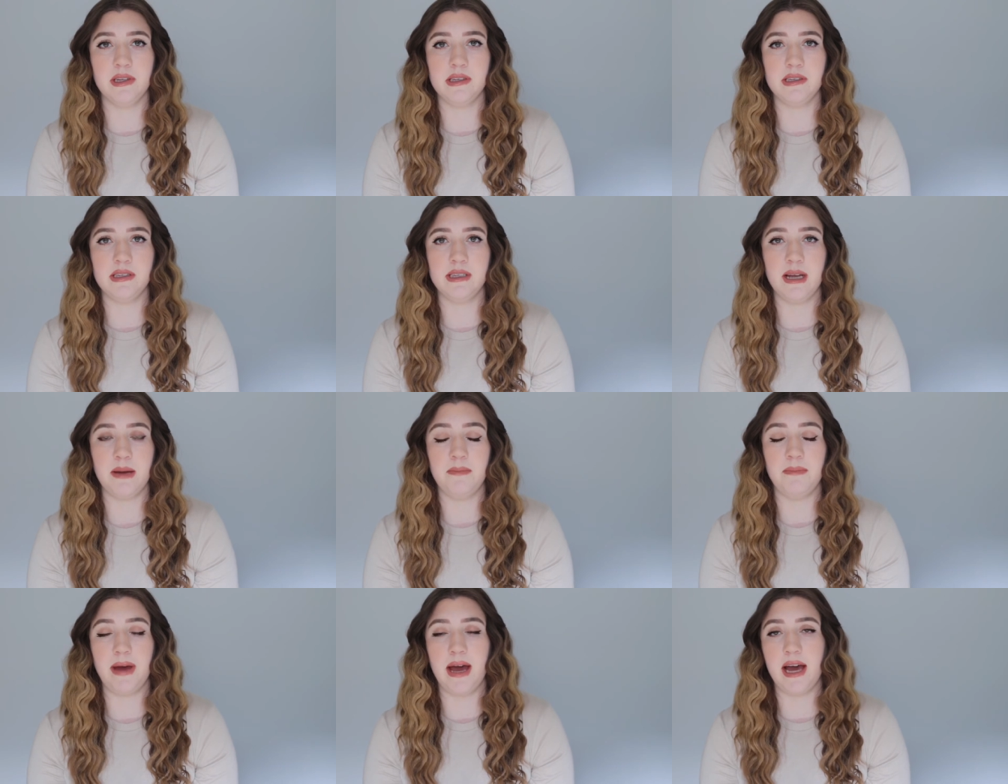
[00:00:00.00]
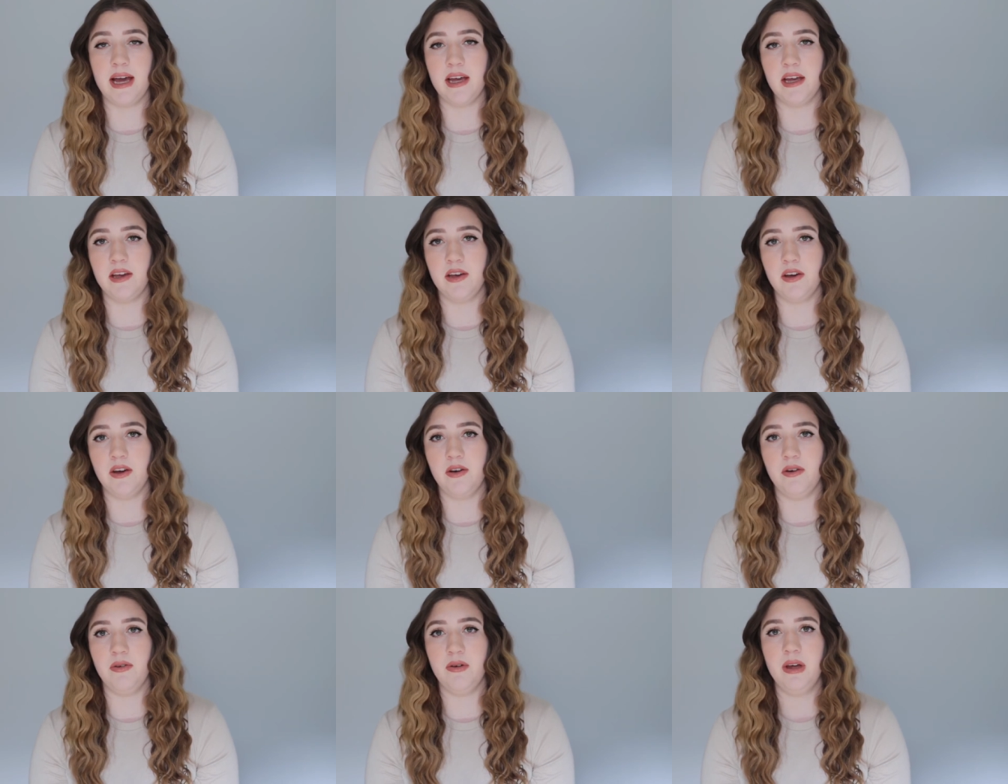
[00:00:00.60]
step back and
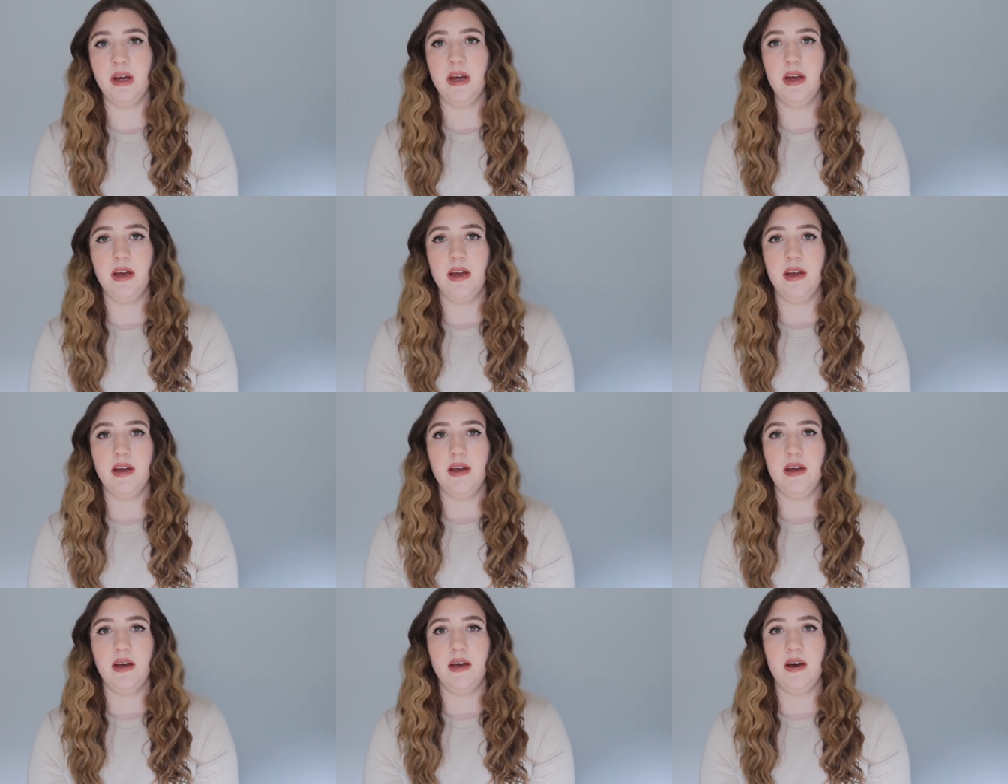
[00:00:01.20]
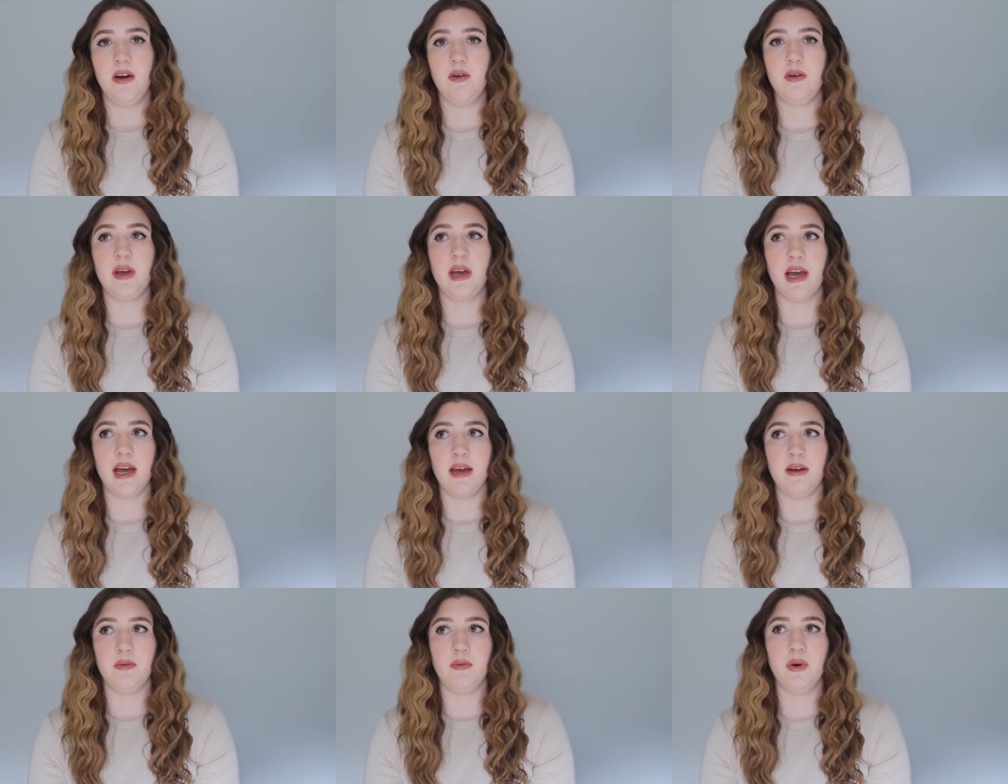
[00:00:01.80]
go,
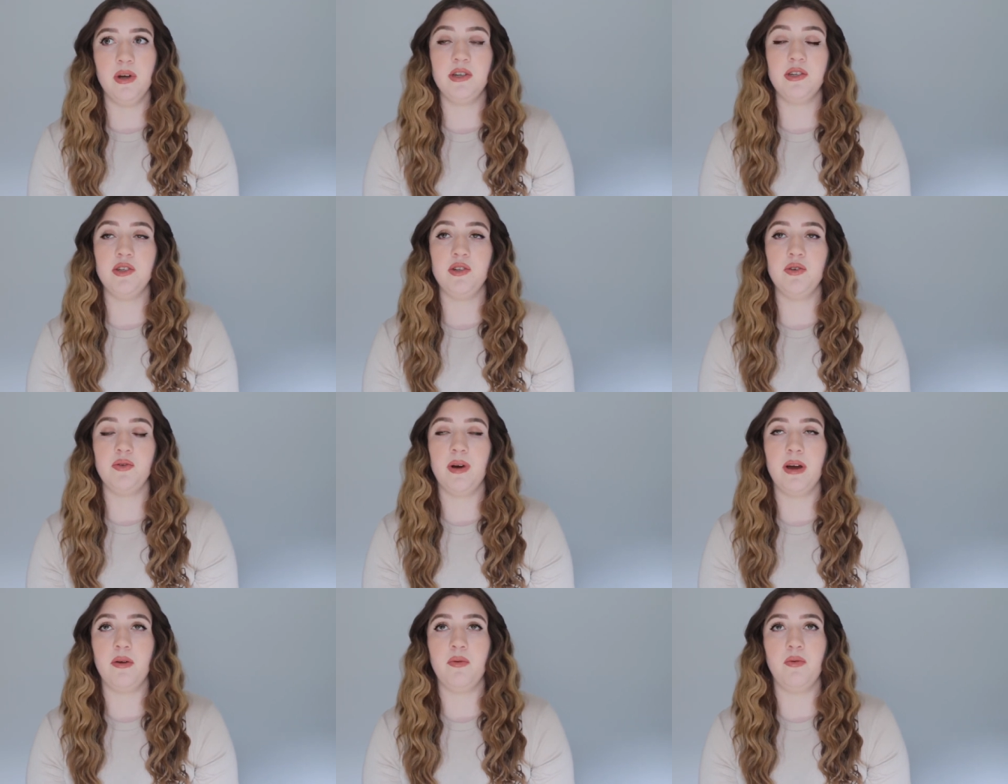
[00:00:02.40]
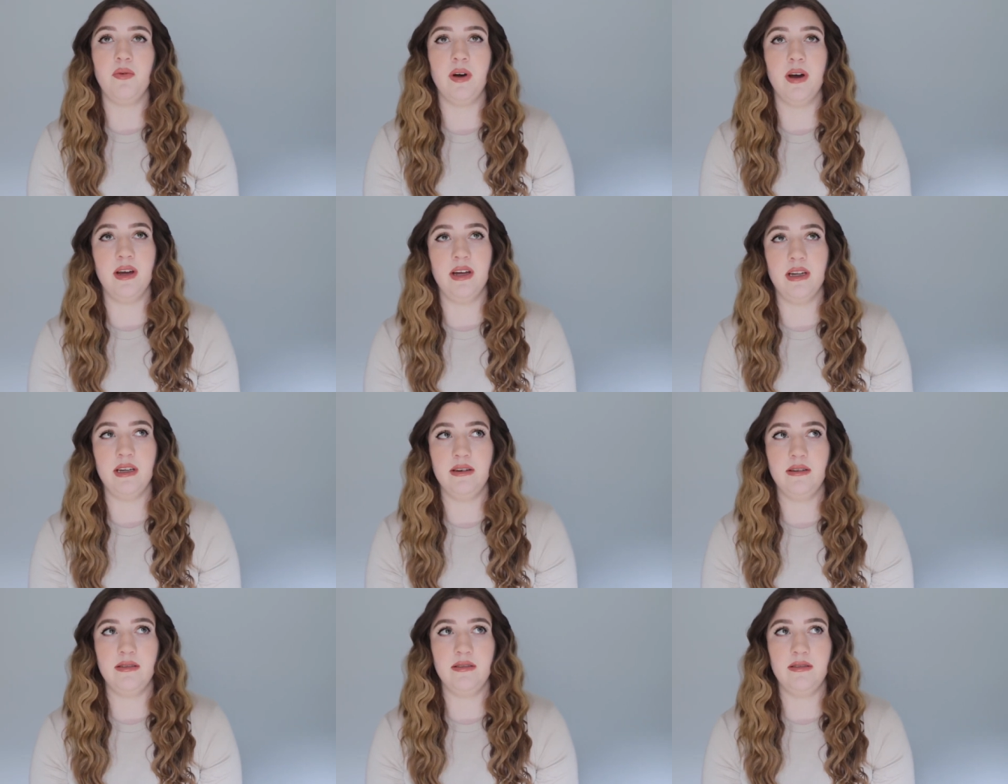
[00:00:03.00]
okay, what do I want?